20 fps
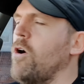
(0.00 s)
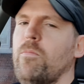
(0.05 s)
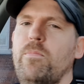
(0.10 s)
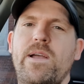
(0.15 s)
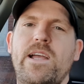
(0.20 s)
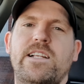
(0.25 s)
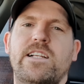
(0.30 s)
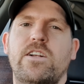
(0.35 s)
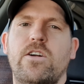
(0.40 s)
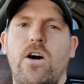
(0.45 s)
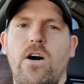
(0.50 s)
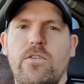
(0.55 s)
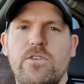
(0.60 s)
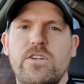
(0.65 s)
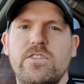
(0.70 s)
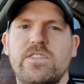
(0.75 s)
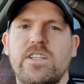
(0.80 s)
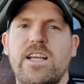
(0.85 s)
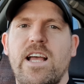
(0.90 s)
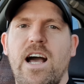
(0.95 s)
beading off
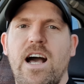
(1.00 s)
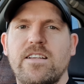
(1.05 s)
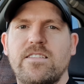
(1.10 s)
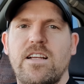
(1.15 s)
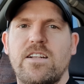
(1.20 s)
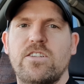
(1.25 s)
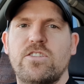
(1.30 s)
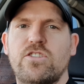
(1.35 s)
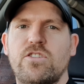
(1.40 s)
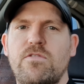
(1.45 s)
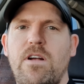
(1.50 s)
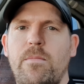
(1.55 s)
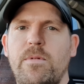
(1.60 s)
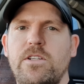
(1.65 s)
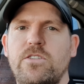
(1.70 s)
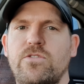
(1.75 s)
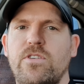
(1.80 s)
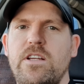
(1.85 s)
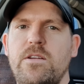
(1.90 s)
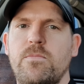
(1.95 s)
because the car's had a ceramic
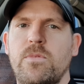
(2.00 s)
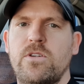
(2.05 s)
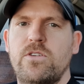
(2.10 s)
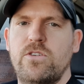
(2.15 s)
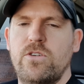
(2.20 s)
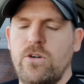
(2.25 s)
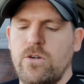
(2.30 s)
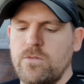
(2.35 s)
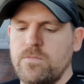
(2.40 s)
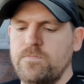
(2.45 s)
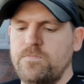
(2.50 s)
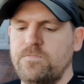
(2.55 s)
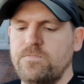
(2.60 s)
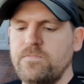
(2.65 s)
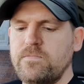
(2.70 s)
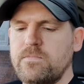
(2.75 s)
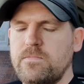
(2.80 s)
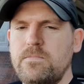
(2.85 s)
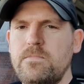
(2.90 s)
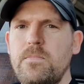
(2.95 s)
treatment done.
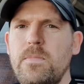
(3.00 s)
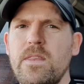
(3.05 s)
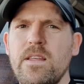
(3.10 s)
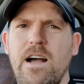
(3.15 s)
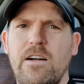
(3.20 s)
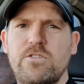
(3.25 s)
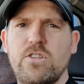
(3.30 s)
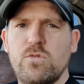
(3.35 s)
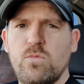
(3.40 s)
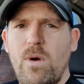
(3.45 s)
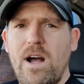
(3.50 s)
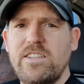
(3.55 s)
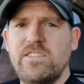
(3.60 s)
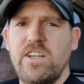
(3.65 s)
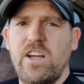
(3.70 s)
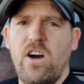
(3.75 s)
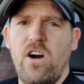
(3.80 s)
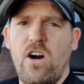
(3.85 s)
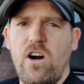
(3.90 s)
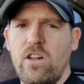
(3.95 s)
I've just wet
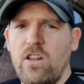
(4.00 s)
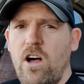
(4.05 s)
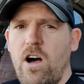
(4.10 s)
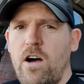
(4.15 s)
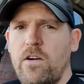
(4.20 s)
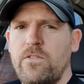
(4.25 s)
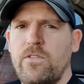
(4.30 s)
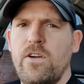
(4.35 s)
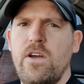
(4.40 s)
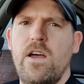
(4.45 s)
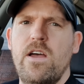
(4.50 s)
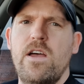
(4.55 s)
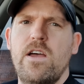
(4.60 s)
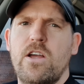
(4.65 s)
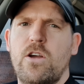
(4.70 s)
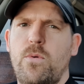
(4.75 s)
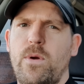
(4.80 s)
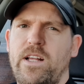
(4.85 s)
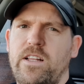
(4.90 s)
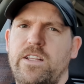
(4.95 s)
it all off
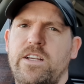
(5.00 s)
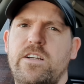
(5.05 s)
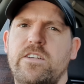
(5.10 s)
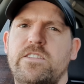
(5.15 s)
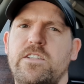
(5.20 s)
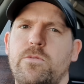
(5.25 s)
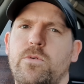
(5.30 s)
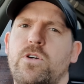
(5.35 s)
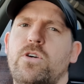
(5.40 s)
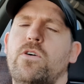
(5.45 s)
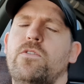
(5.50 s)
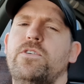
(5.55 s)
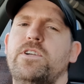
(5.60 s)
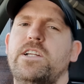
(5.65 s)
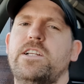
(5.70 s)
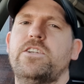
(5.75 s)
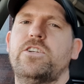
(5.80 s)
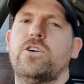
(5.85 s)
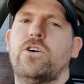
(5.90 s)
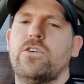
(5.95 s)
quickly because it was covered
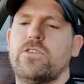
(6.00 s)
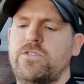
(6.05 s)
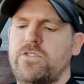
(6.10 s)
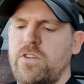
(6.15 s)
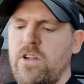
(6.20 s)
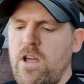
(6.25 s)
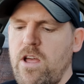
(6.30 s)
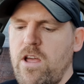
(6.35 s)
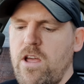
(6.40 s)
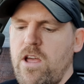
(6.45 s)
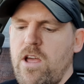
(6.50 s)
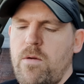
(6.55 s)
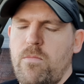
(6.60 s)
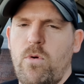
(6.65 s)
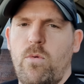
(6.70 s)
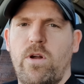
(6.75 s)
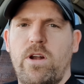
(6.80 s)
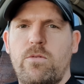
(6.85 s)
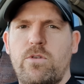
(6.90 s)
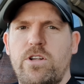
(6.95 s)
in dust. But
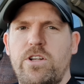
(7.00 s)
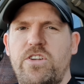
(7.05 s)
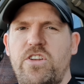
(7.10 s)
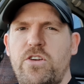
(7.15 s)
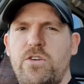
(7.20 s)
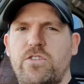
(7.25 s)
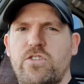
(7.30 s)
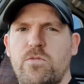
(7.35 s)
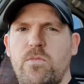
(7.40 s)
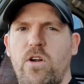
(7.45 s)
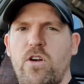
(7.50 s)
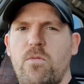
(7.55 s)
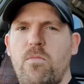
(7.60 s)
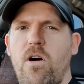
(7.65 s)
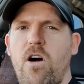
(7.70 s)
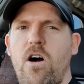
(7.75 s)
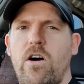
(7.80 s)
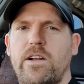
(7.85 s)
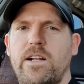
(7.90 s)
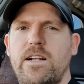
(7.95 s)
what I'm going to do tomorrow
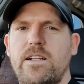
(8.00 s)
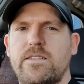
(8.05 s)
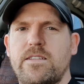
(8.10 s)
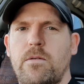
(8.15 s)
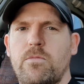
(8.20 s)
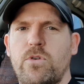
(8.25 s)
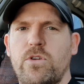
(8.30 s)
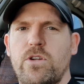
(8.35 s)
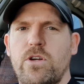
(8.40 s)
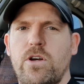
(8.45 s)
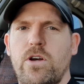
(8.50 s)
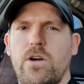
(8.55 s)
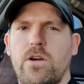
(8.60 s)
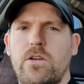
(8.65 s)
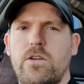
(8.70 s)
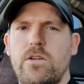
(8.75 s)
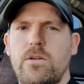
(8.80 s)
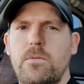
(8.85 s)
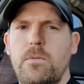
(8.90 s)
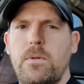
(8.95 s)
morning is I'm going to
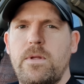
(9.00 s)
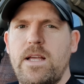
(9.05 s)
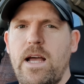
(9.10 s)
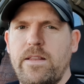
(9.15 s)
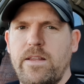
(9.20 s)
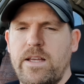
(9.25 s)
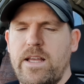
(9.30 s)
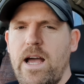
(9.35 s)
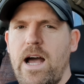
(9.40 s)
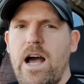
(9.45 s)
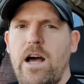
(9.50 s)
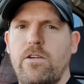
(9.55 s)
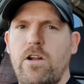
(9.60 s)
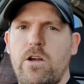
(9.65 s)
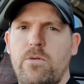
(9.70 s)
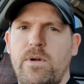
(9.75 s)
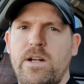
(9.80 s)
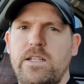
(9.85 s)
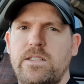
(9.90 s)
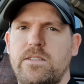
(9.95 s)
get the car out
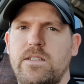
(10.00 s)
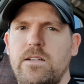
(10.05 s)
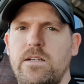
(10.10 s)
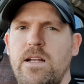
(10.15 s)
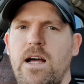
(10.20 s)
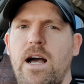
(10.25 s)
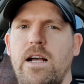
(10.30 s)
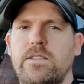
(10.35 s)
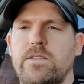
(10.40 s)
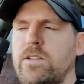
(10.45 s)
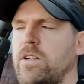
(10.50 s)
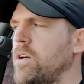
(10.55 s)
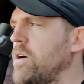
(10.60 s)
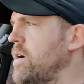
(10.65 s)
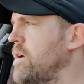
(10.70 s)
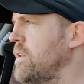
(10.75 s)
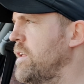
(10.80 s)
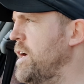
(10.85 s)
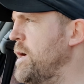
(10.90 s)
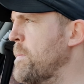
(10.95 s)
when it's nice and
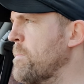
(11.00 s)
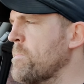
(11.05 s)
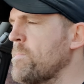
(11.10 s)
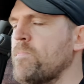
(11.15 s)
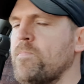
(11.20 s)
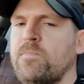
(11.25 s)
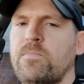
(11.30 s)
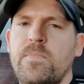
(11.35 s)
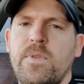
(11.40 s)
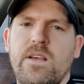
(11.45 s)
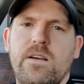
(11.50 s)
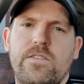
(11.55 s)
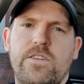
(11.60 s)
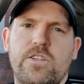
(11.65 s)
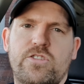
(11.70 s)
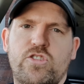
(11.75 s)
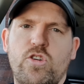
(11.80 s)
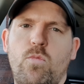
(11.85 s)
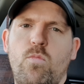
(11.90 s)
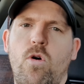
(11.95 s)
early. The
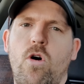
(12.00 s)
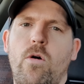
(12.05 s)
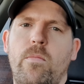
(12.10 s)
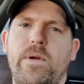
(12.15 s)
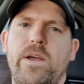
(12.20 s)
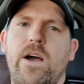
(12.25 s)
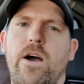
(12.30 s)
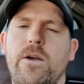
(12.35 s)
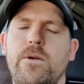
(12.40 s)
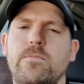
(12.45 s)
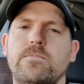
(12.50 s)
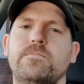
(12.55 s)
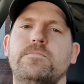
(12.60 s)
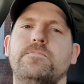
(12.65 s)
sun won't be out,